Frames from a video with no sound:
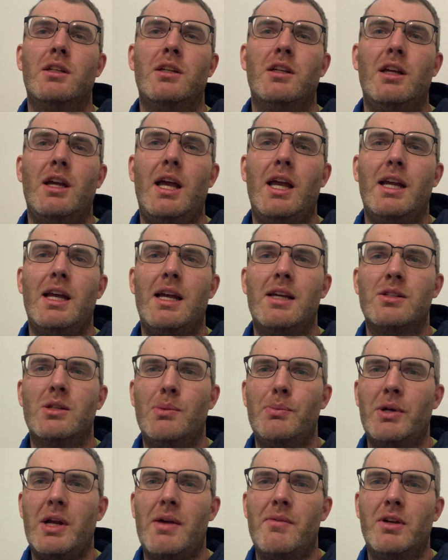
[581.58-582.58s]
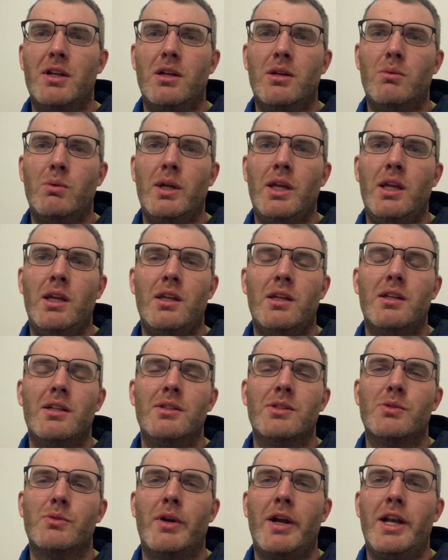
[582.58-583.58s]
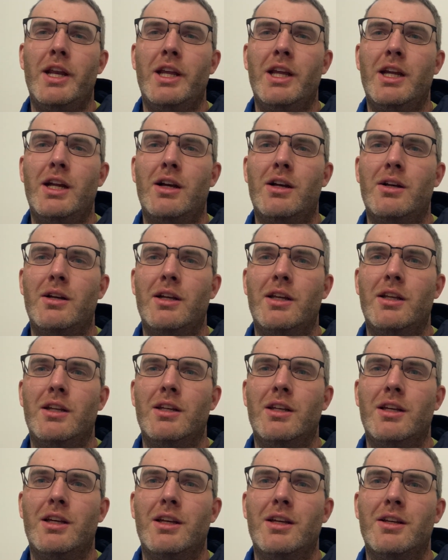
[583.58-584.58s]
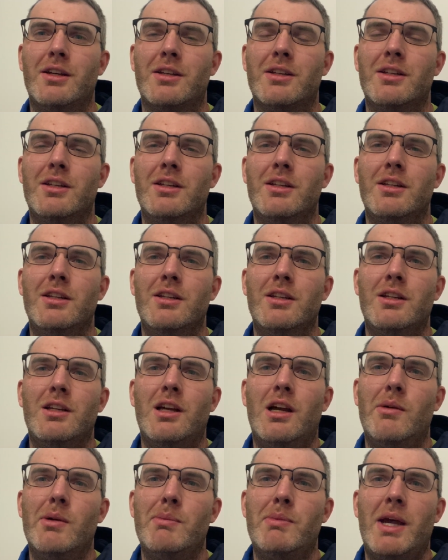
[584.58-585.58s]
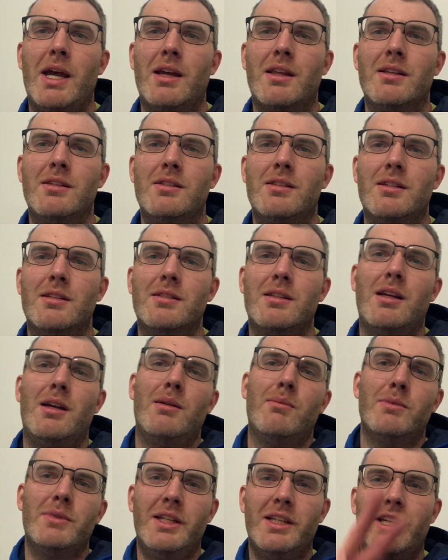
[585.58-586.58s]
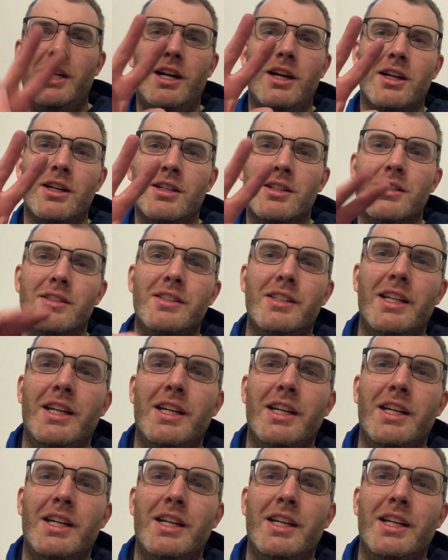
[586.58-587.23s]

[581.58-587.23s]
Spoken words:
all right, guys, hope you're having a good week. It's raining here, and I'll be packing these things up. Take care. See